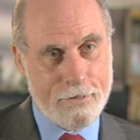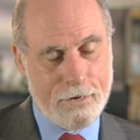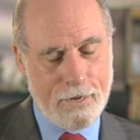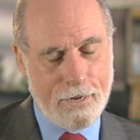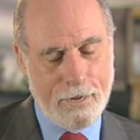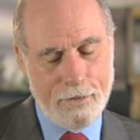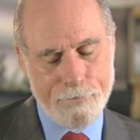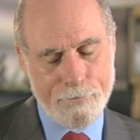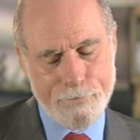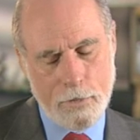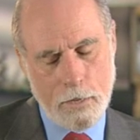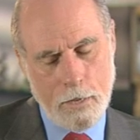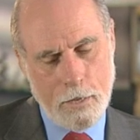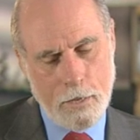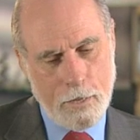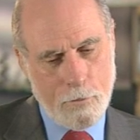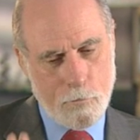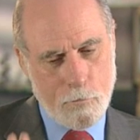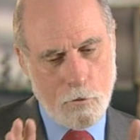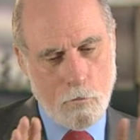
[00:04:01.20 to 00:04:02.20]
today.
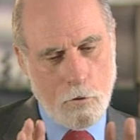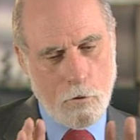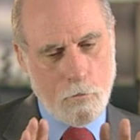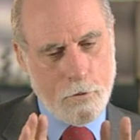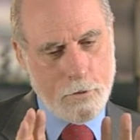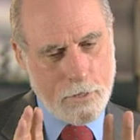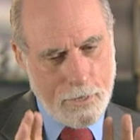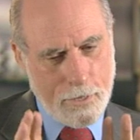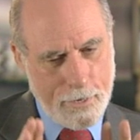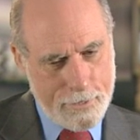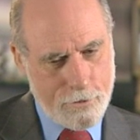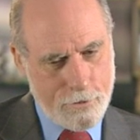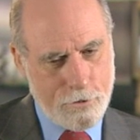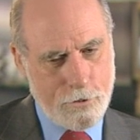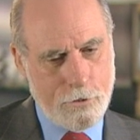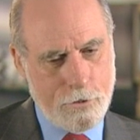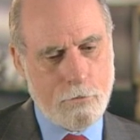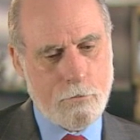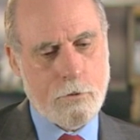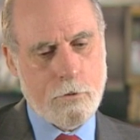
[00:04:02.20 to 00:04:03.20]
But what we'd like to
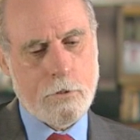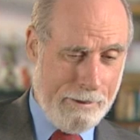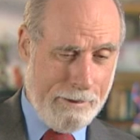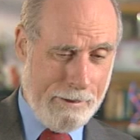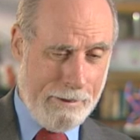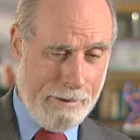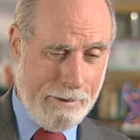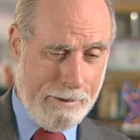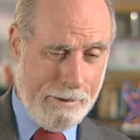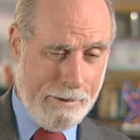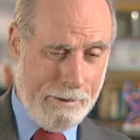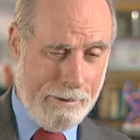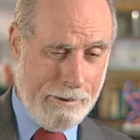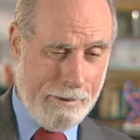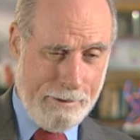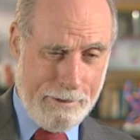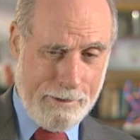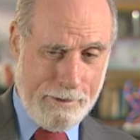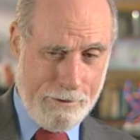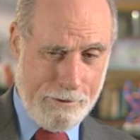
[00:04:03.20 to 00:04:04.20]
do
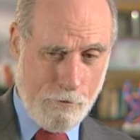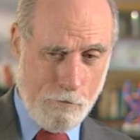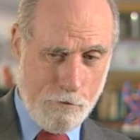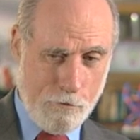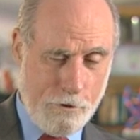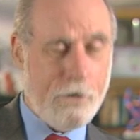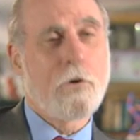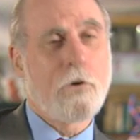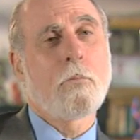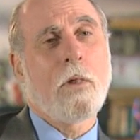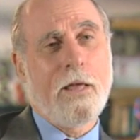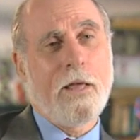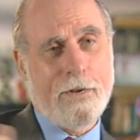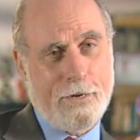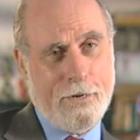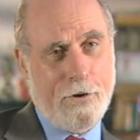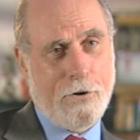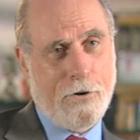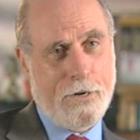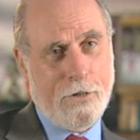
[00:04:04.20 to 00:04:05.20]
over
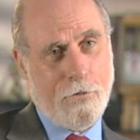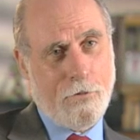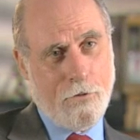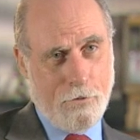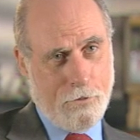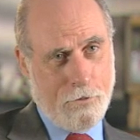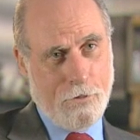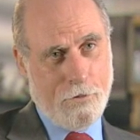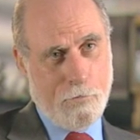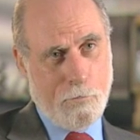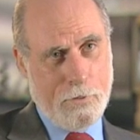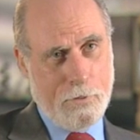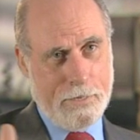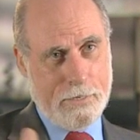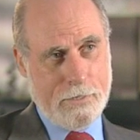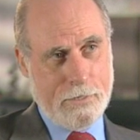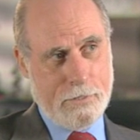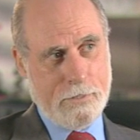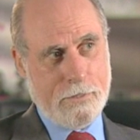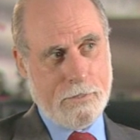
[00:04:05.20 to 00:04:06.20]
interplanetary distances,
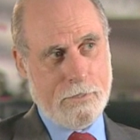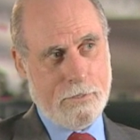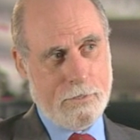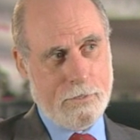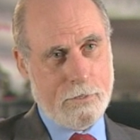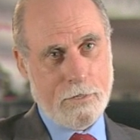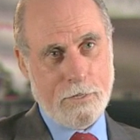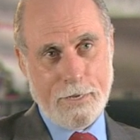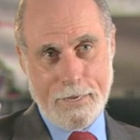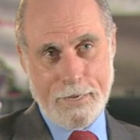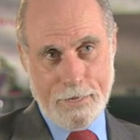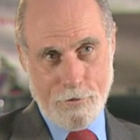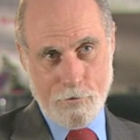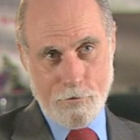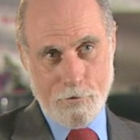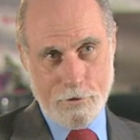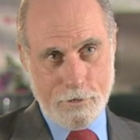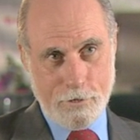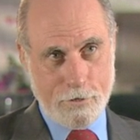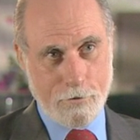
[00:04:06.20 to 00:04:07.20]
because the delays
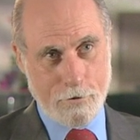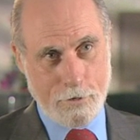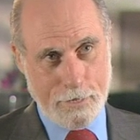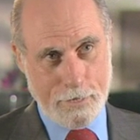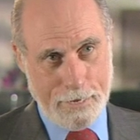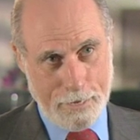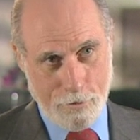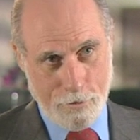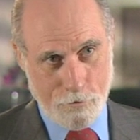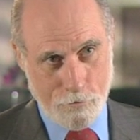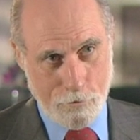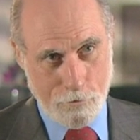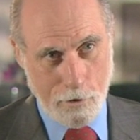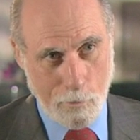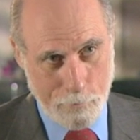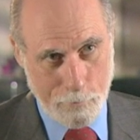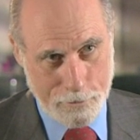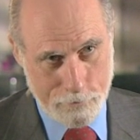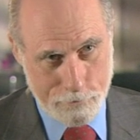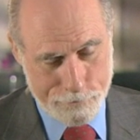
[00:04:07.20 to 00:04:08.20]
are literally
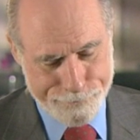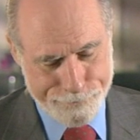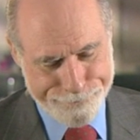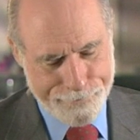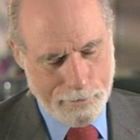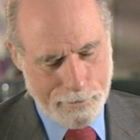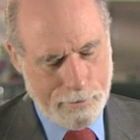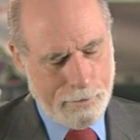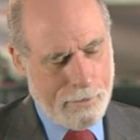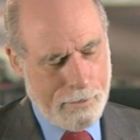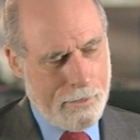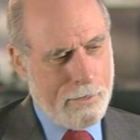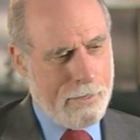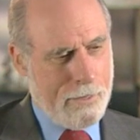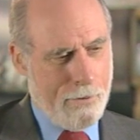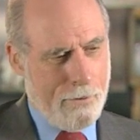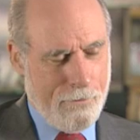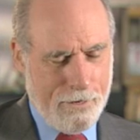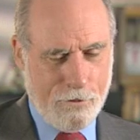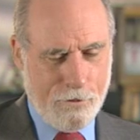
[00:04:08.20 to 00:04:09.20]
astronomical.
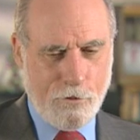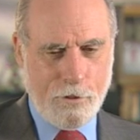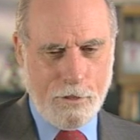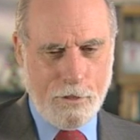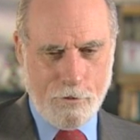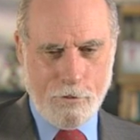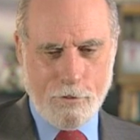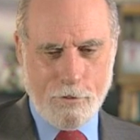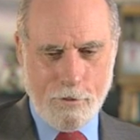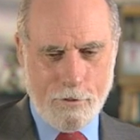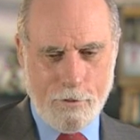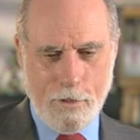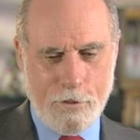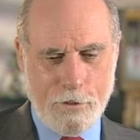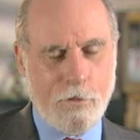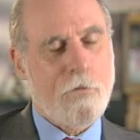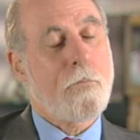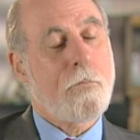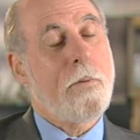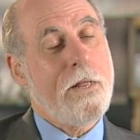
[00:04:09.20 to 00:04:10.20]
I mean, it's at
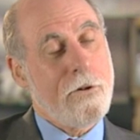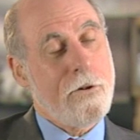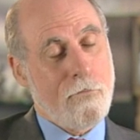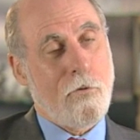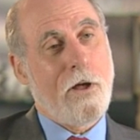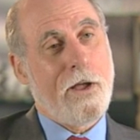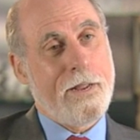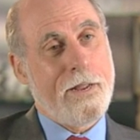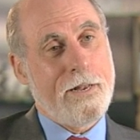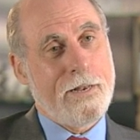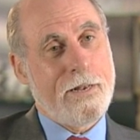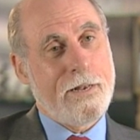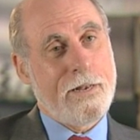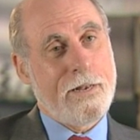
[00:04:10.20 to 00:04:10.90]
the speed of light.